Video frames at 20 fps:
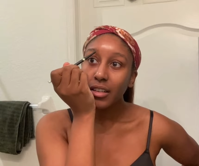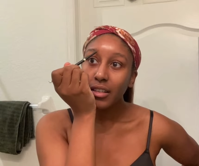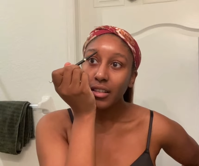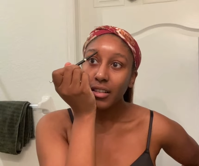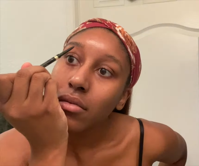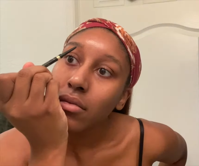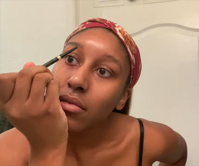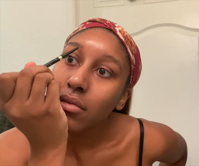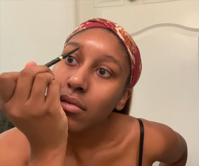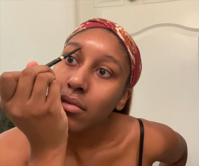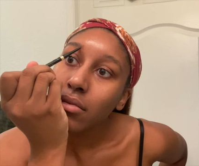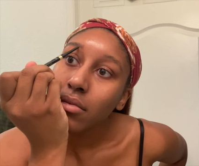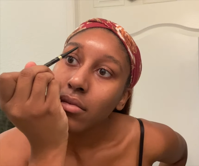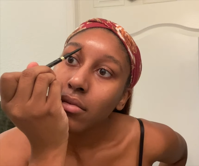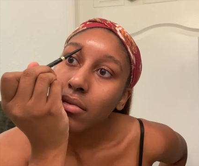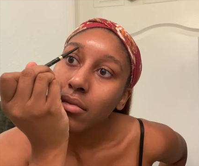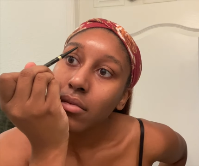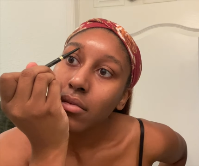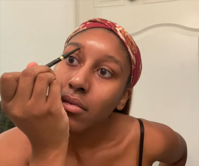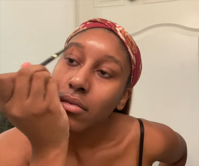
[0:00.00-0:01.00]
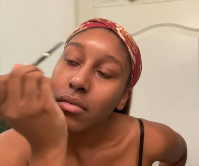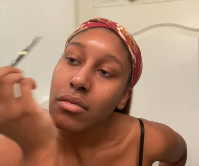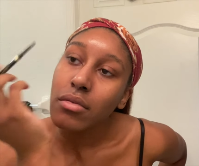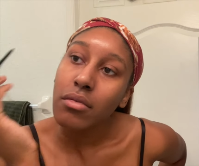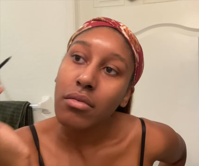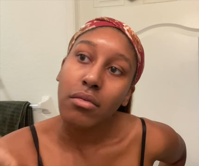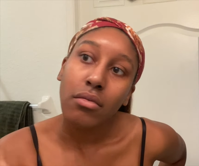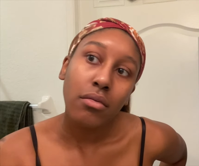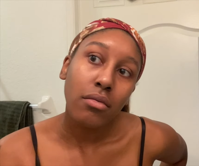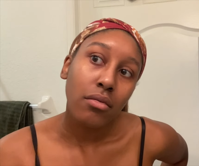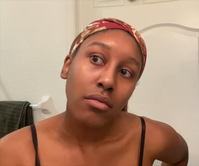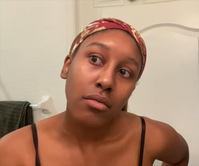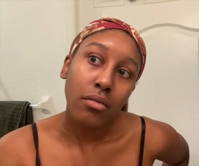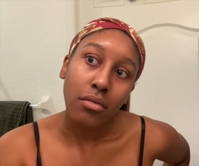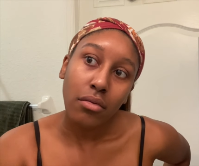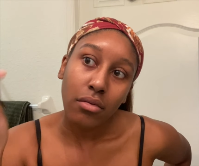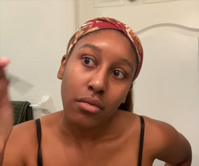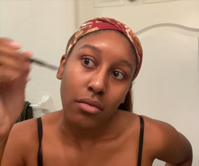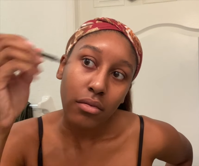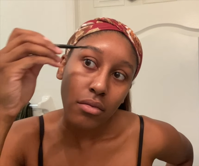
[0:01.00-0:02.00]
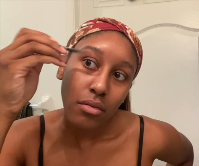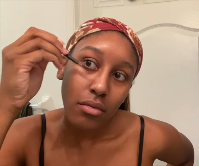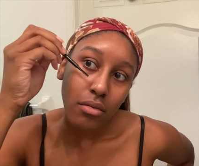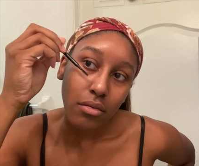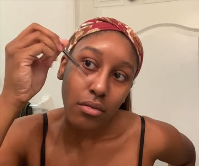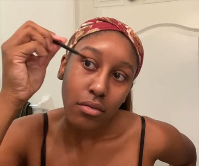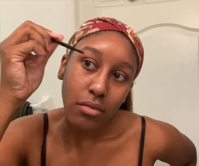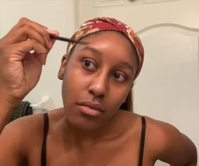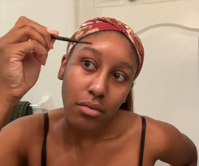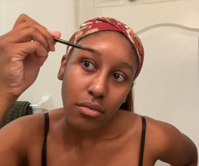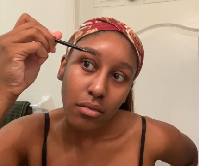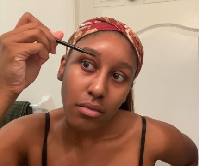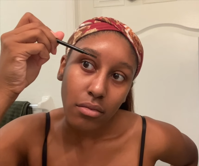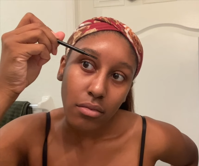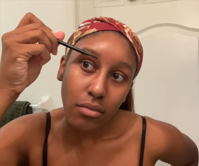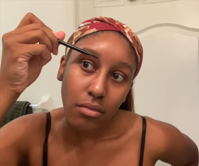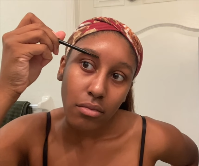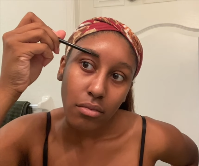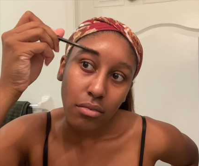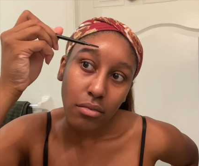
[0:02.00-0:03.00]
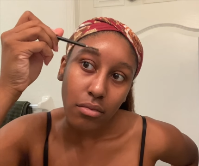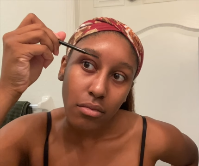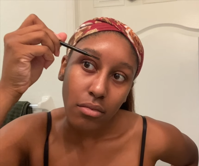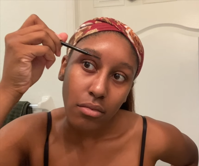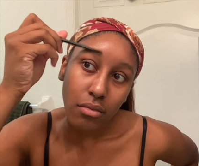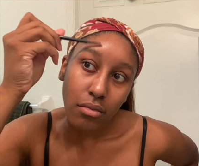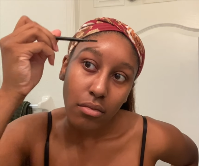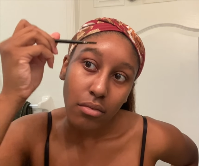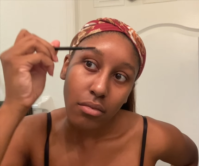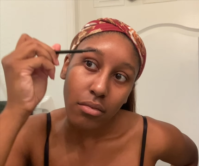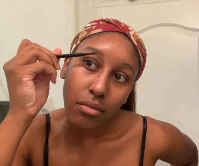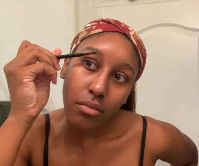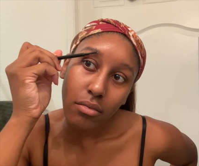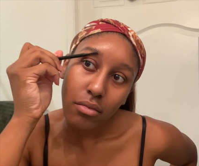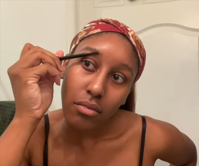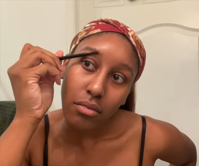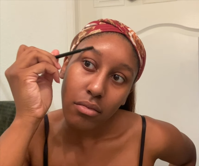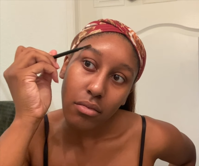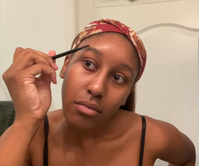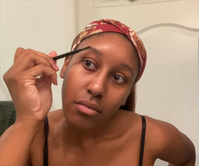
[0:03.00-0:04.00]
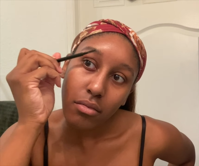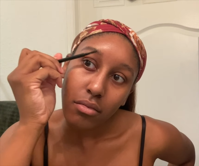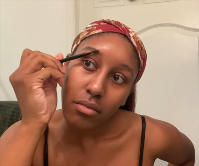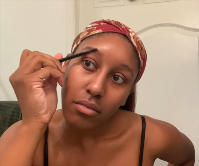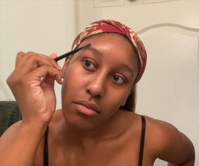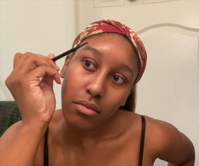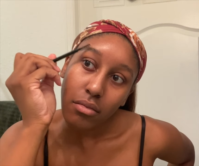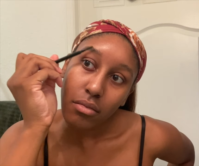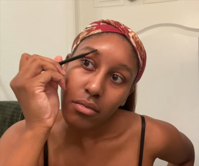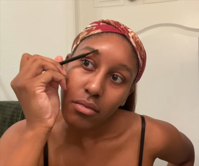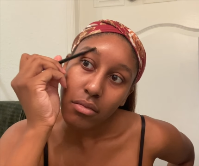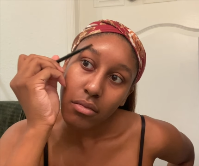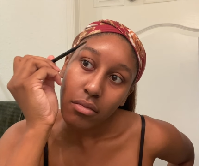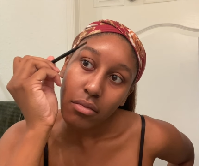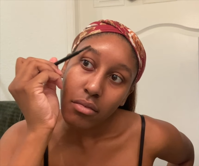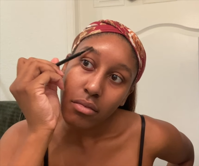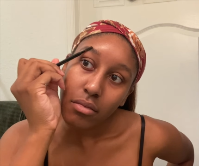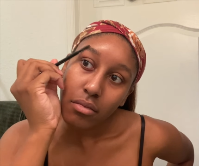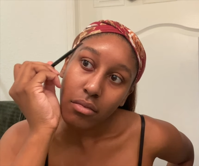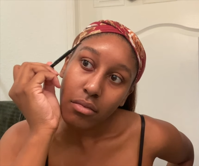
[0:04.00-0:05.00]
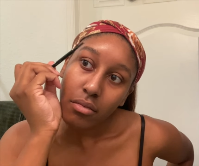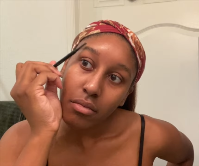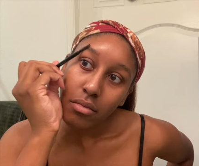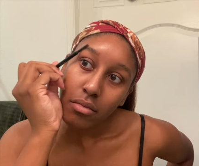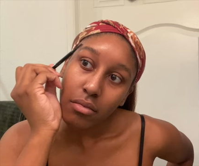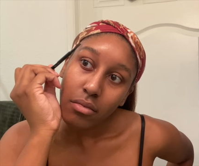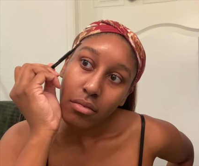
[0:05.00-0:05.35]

(no one is talking)